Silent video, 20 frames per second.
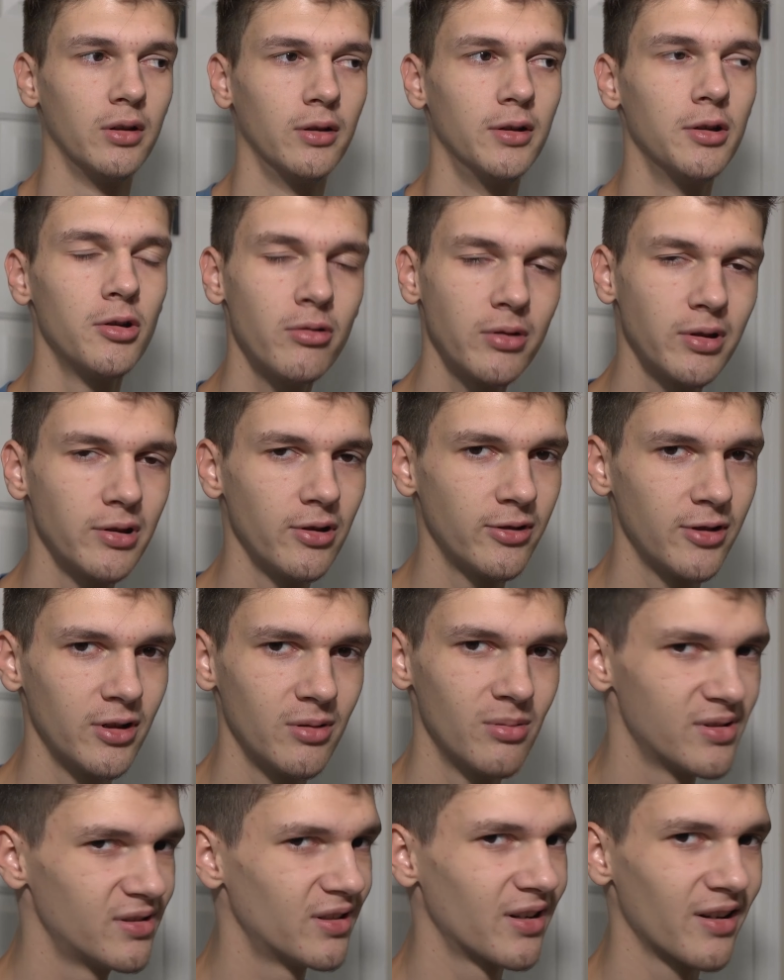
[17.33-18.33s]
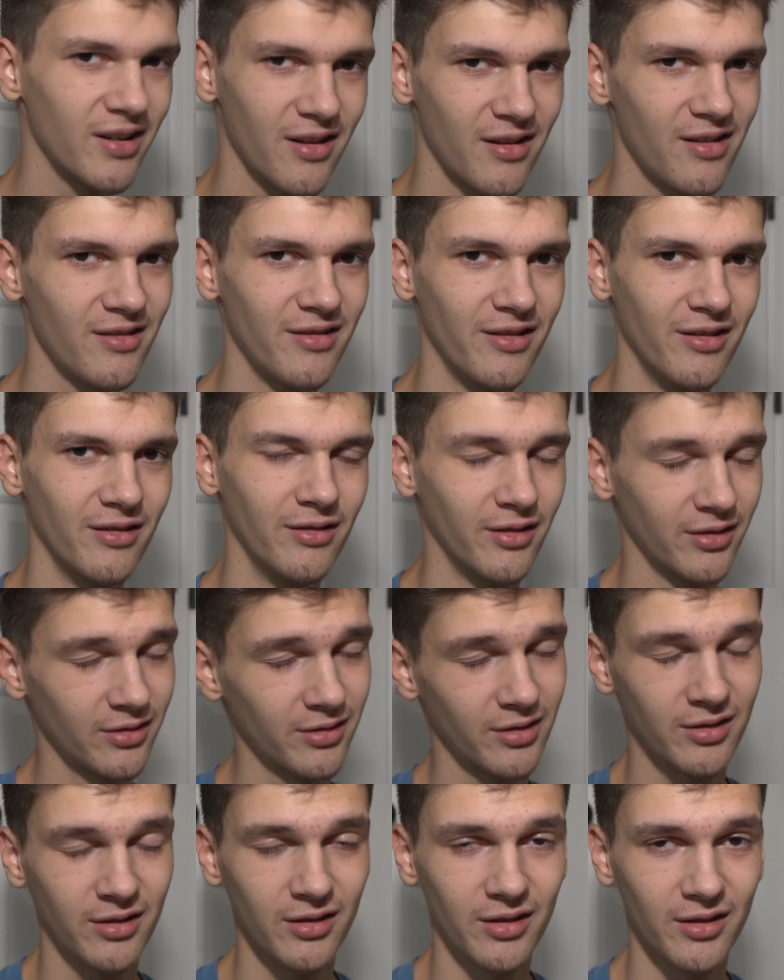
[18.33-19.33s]
Doing YouTube is not easy. Let's
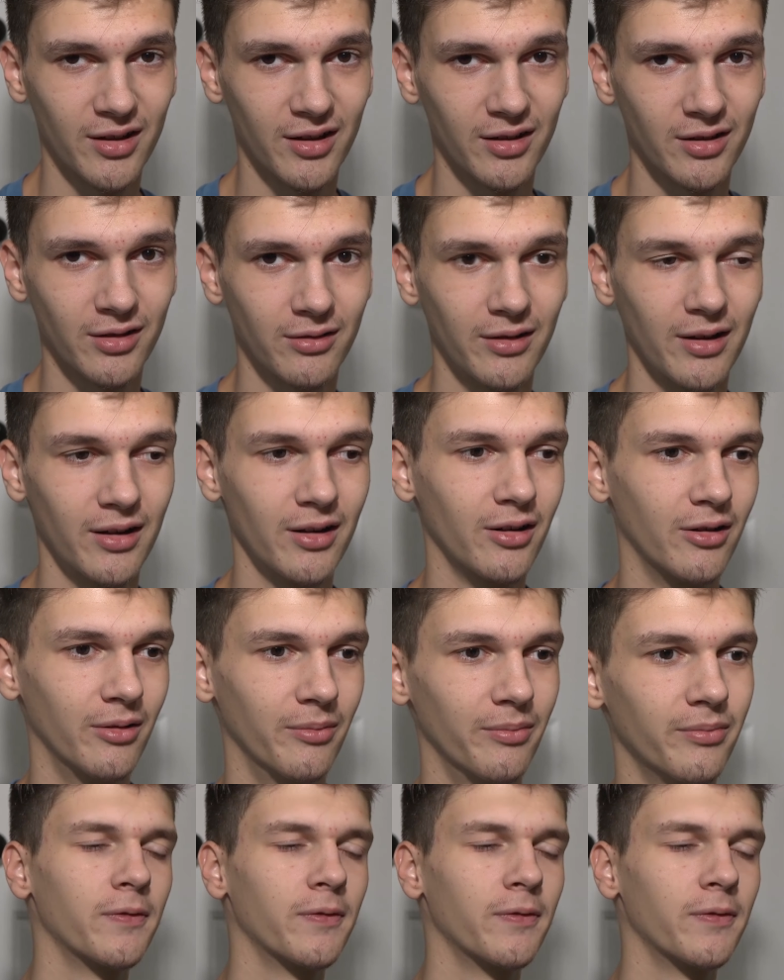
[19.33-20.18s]
just get that straight up.